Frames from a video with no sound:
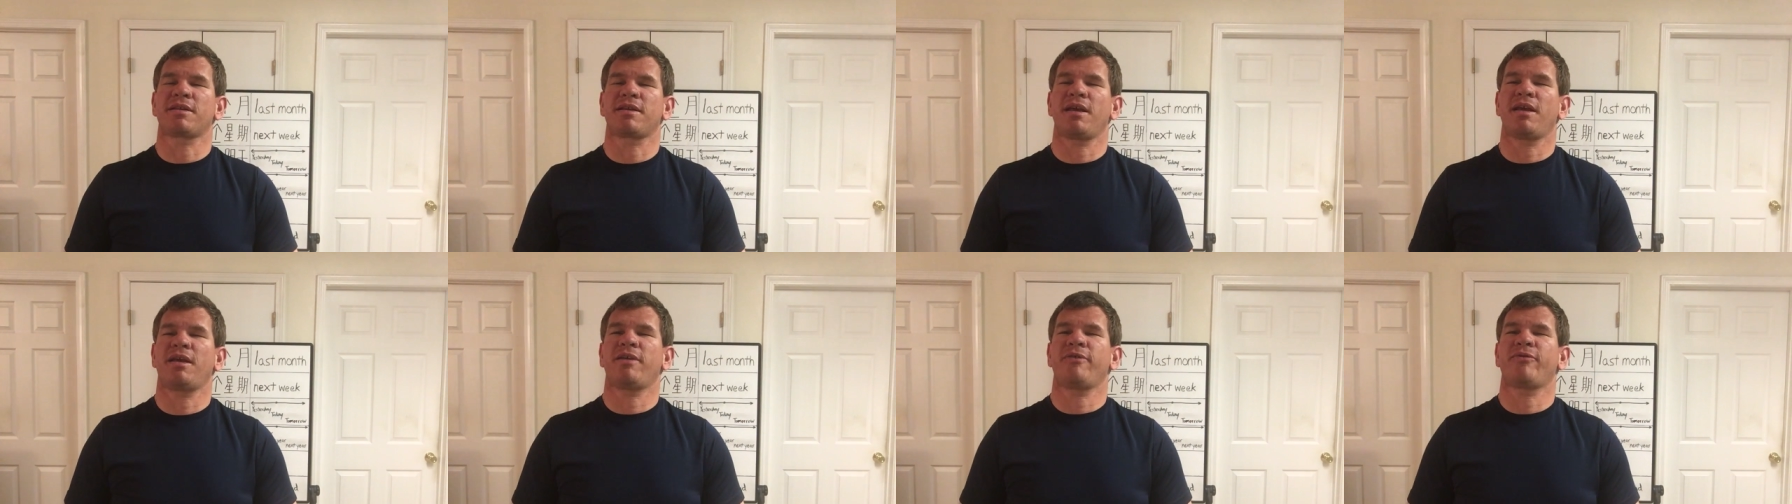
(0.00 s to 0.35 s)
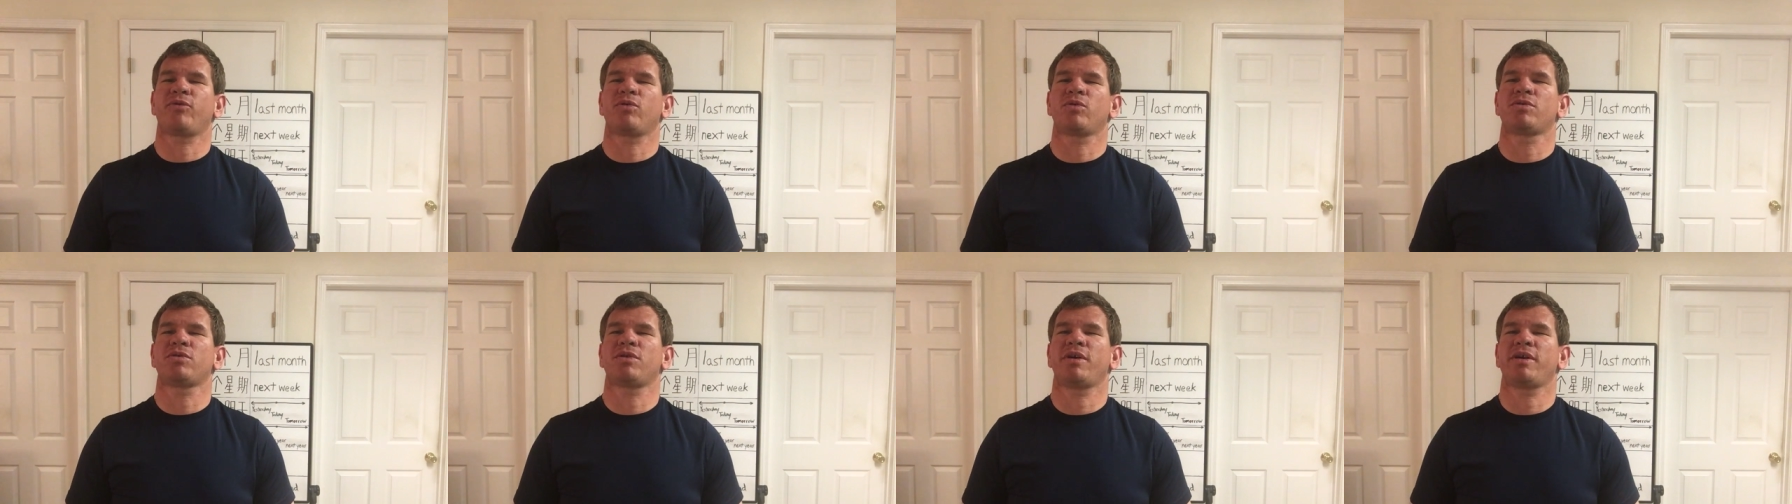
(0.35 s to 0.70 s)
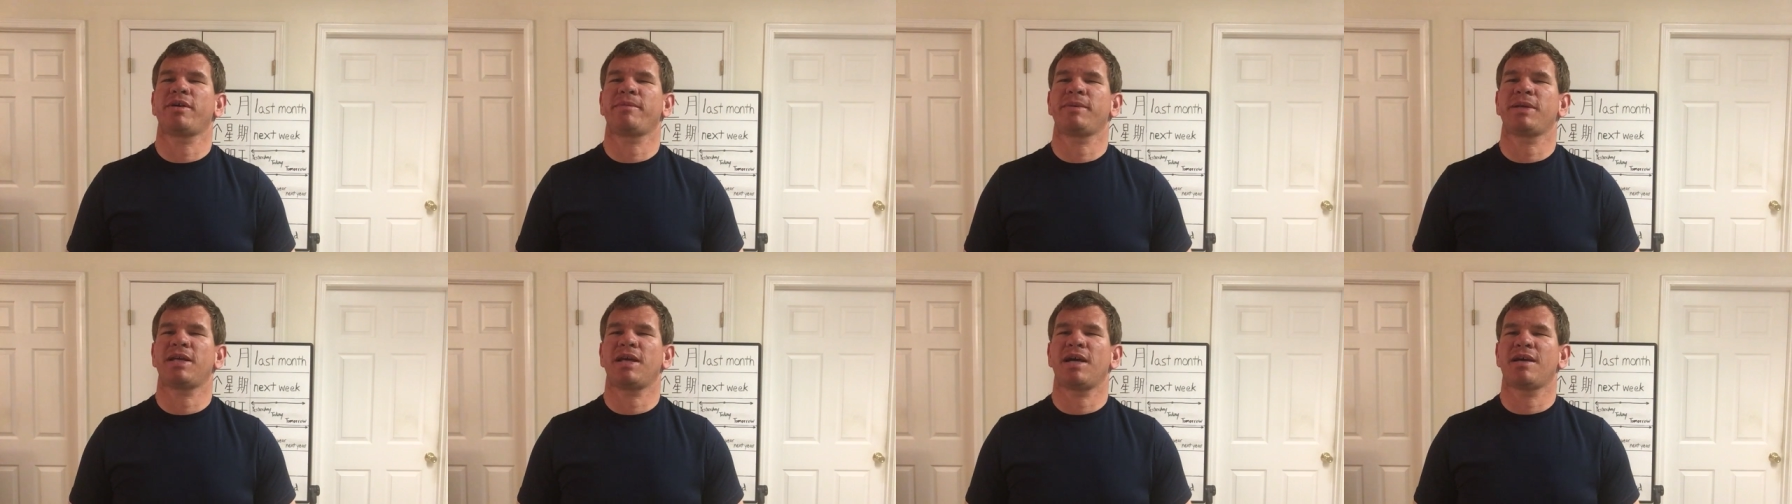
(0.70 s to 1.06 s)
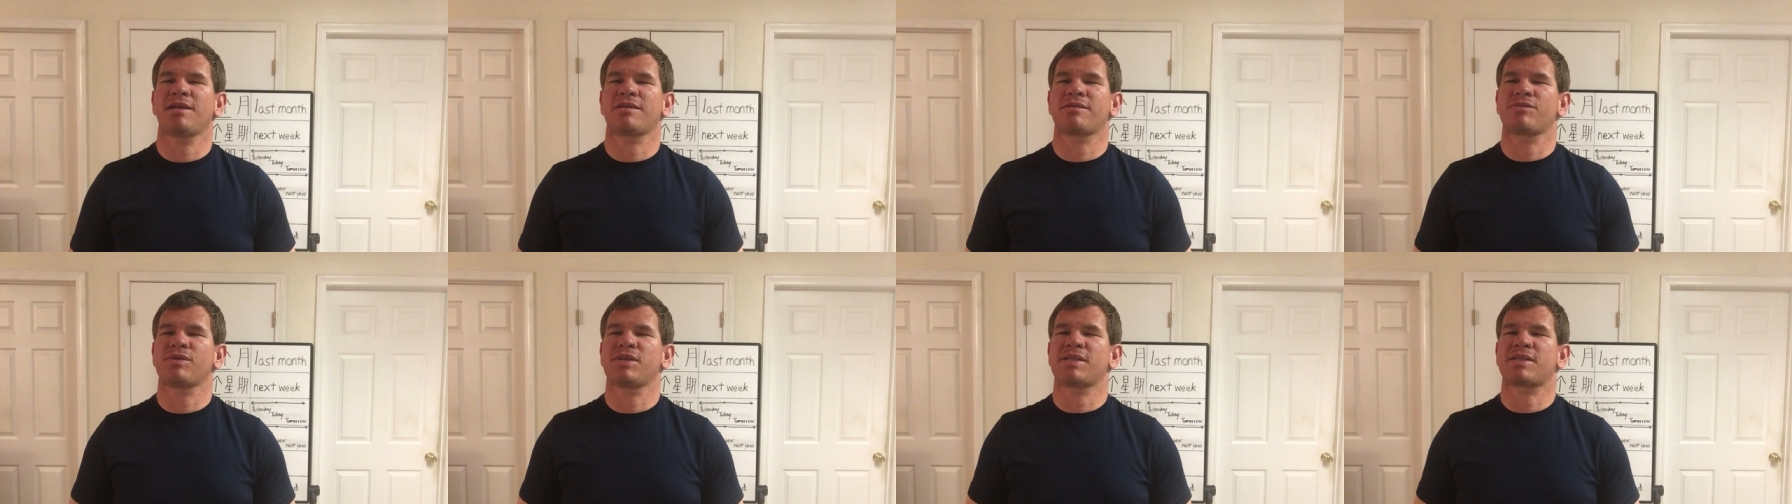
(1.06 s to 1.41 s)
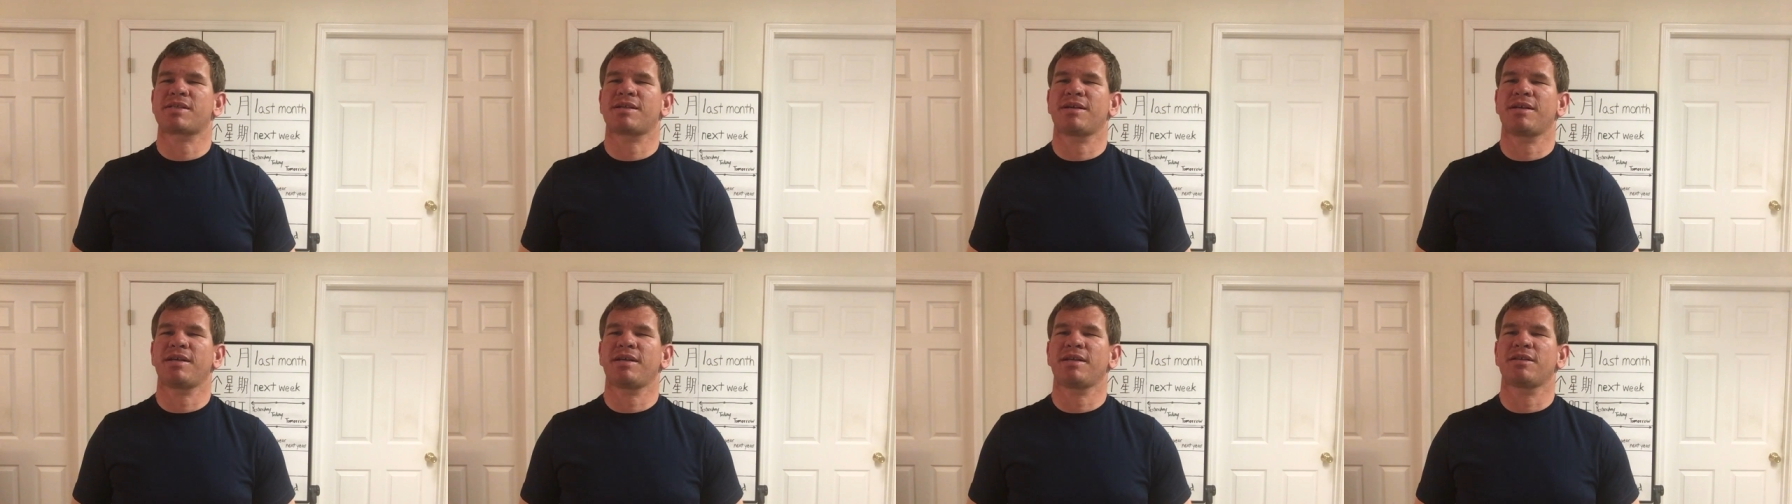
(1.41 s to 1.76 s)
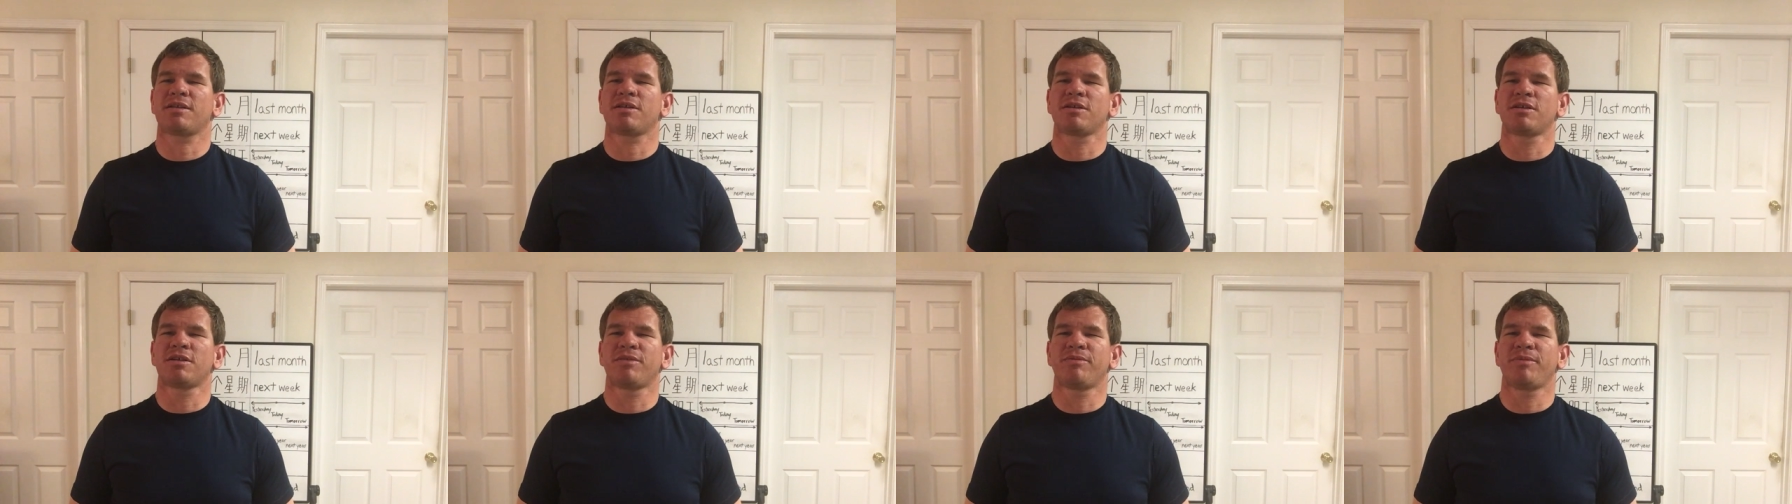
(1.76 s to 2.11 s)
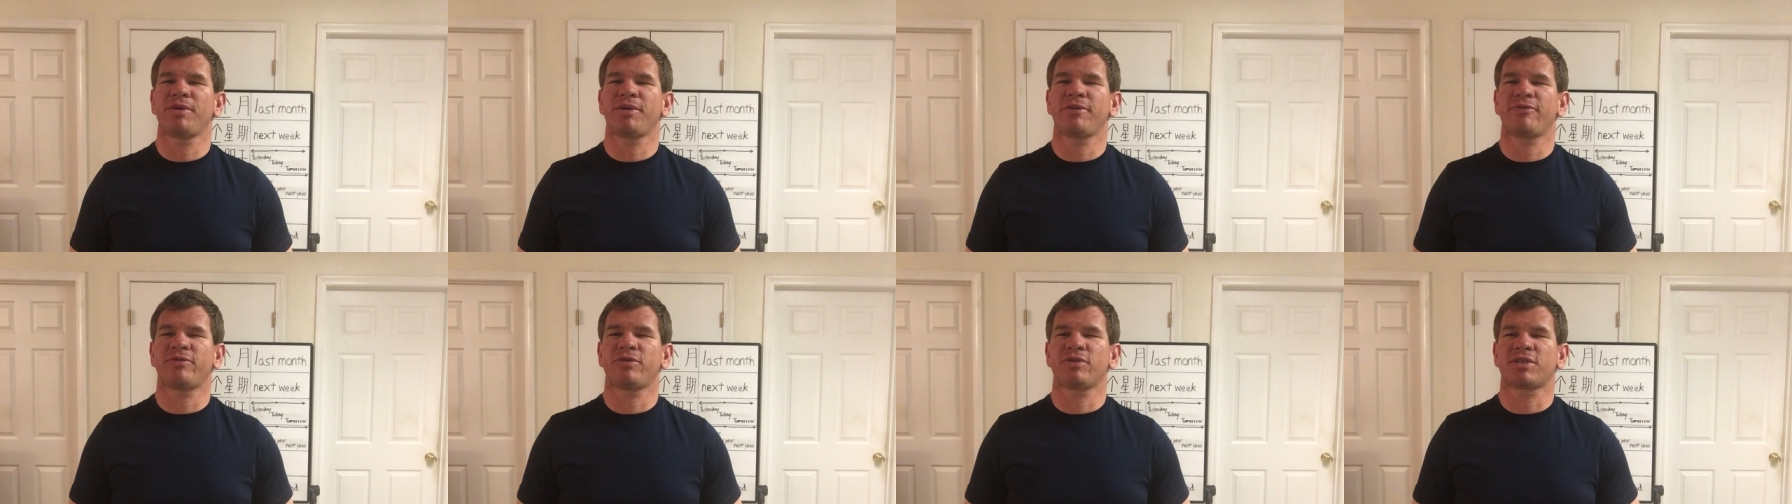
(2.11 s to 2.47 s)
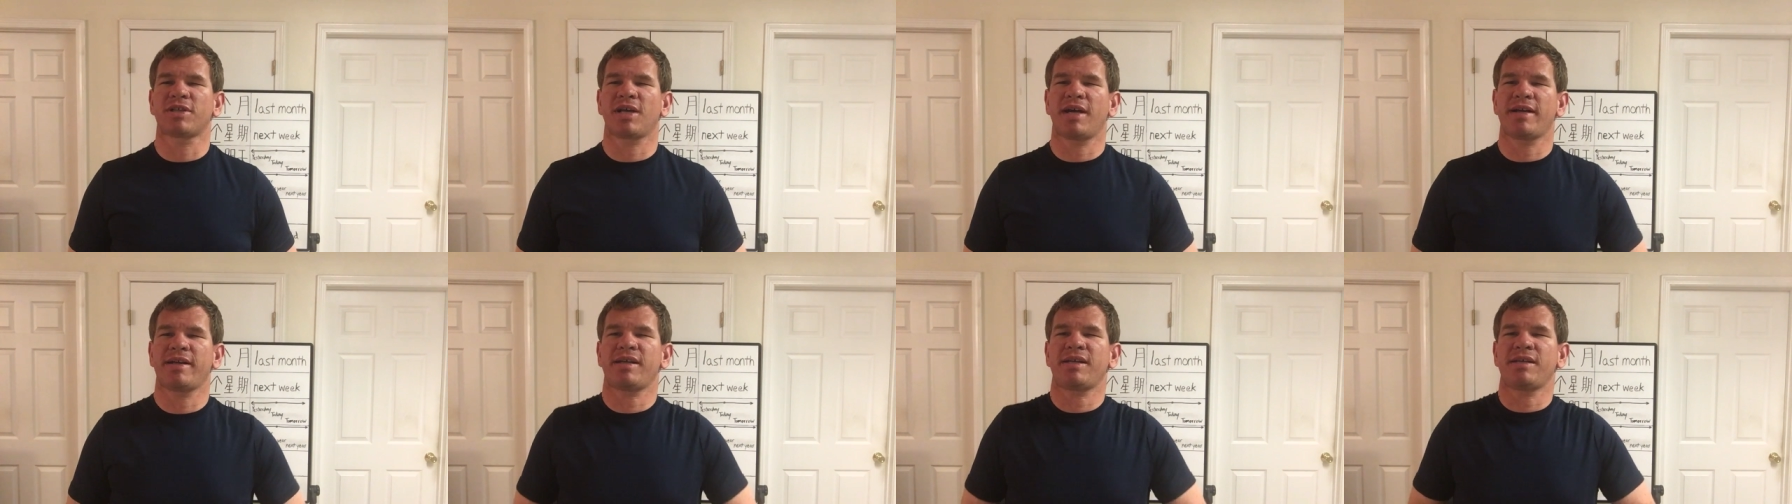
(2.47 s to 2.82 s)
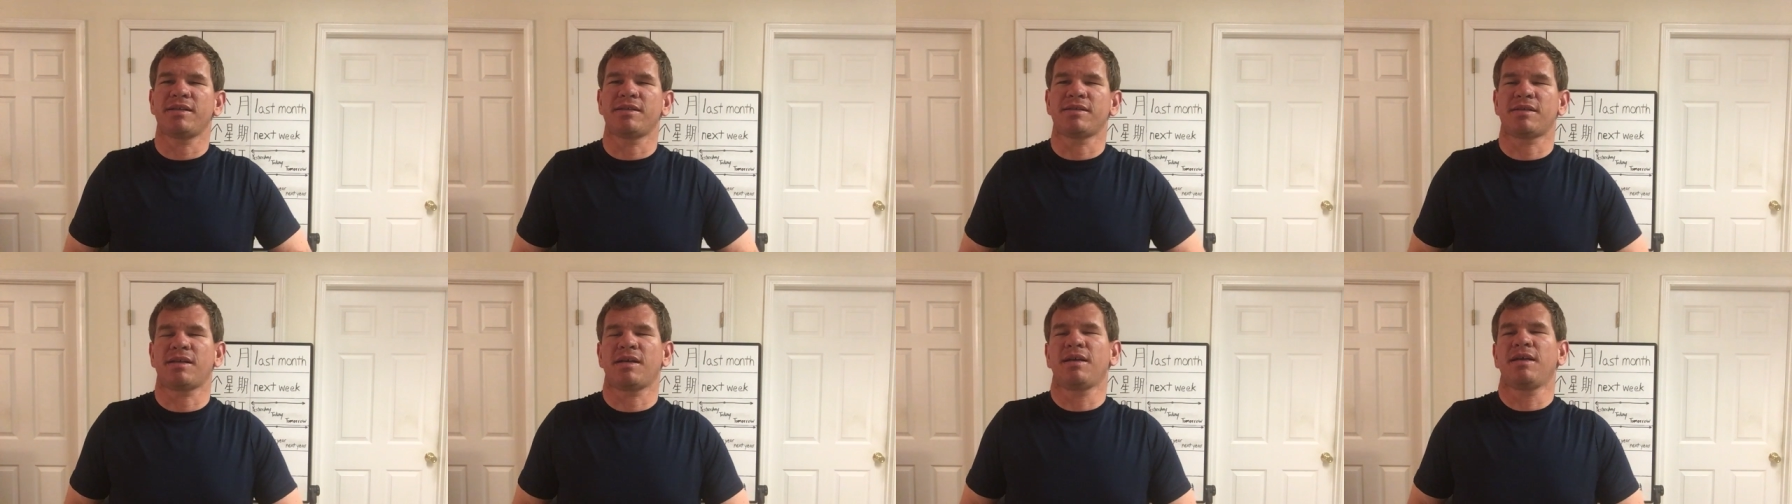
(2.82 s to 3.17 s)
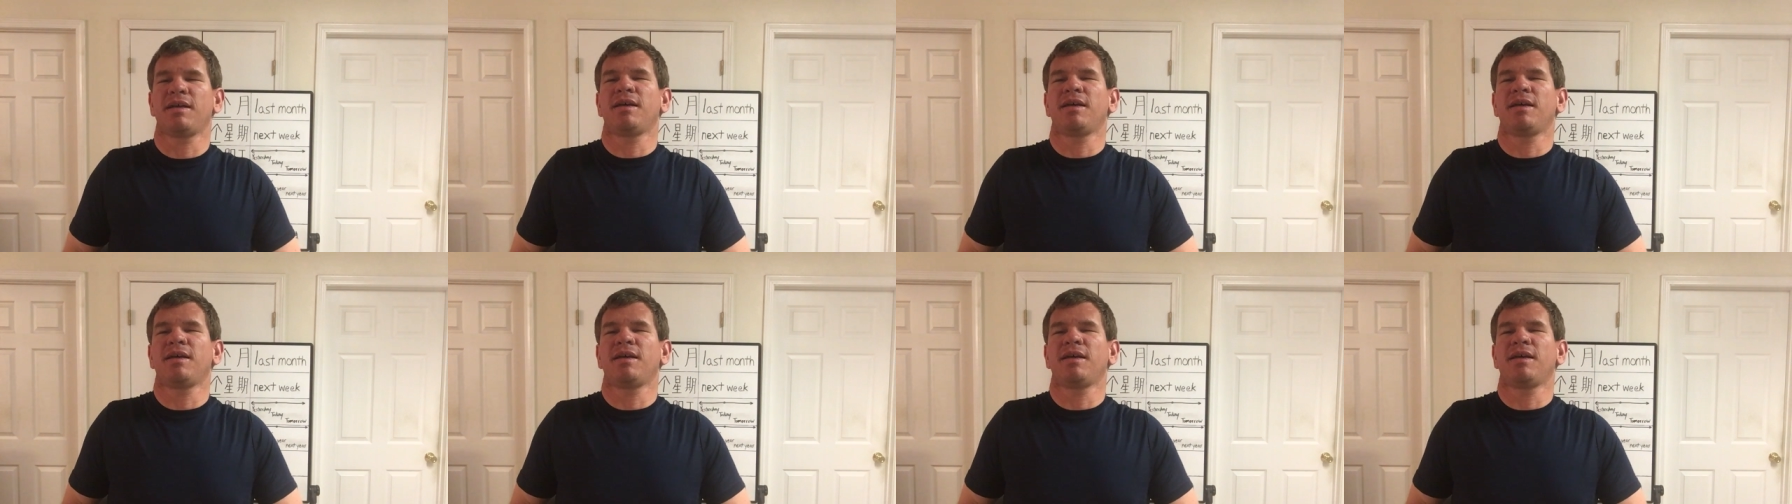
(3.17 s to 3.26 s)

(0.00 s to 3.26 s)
Thank you for joining me as we study and learn beautiful Chinese.